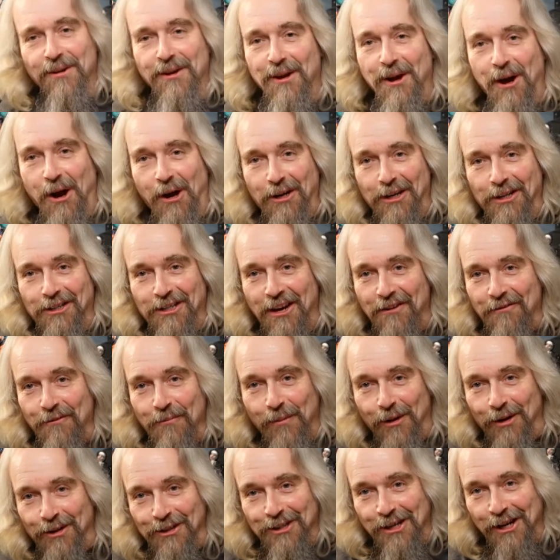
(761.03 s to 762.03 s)
I guess
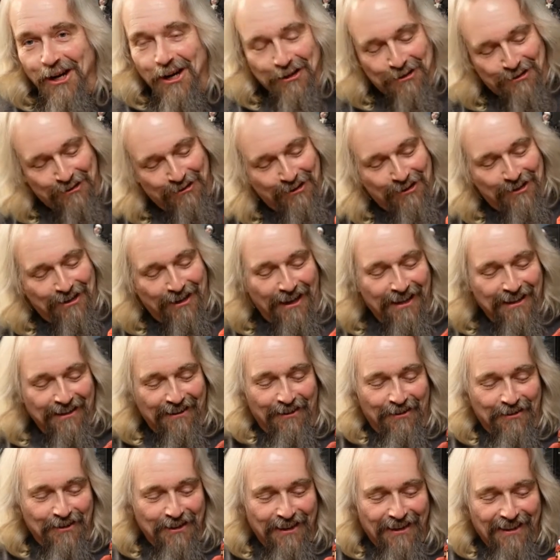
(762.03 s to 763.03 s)
everybody's couch would look like
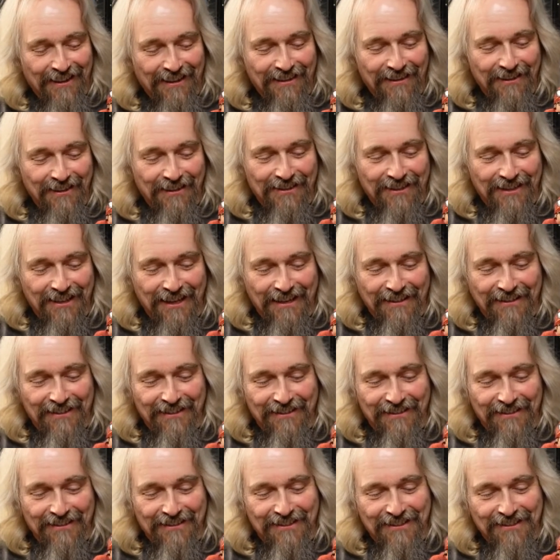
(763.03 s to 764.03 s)
it. Looks like
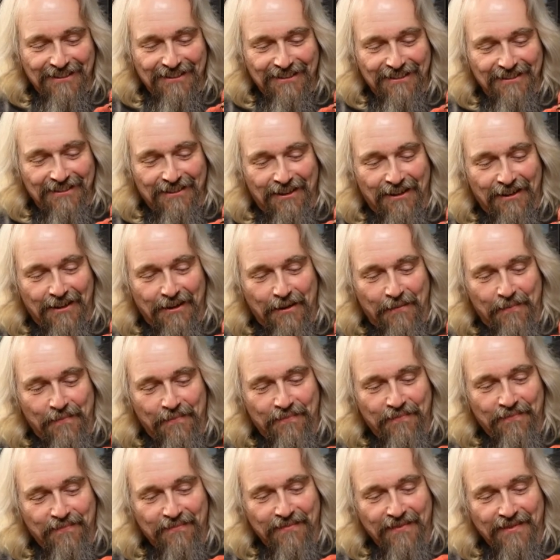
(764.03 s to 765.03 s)
there's, I
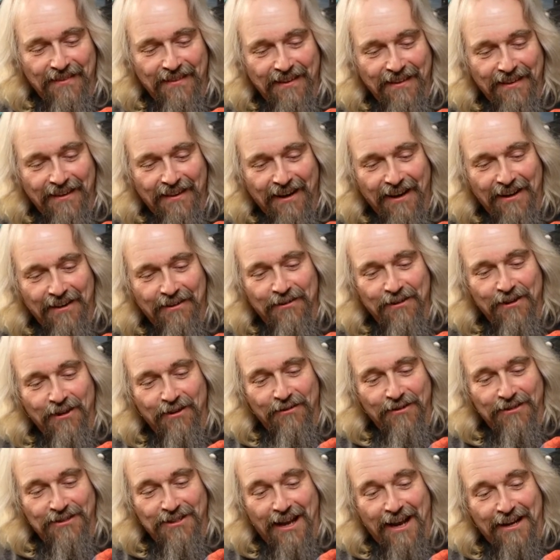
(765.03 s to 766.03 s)
don't know
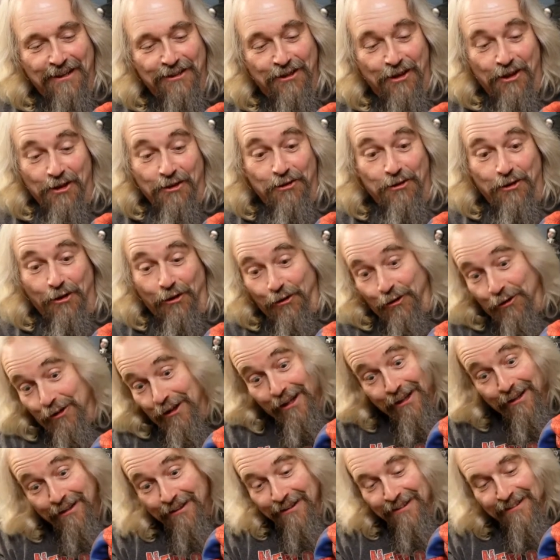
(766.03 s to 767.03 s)
if it's actually
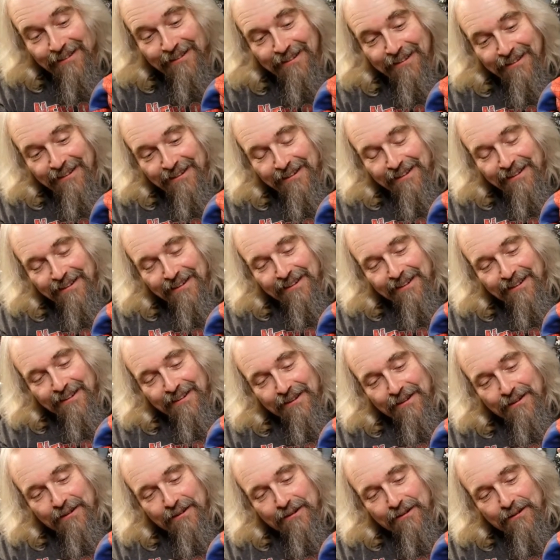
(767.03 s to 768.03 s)
dirty,
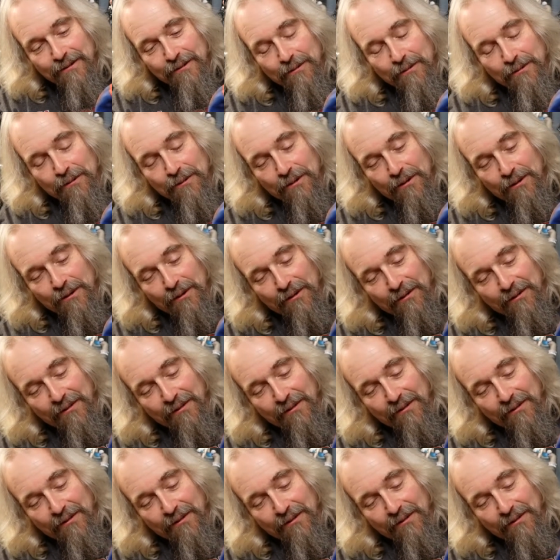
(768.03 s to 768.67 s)
or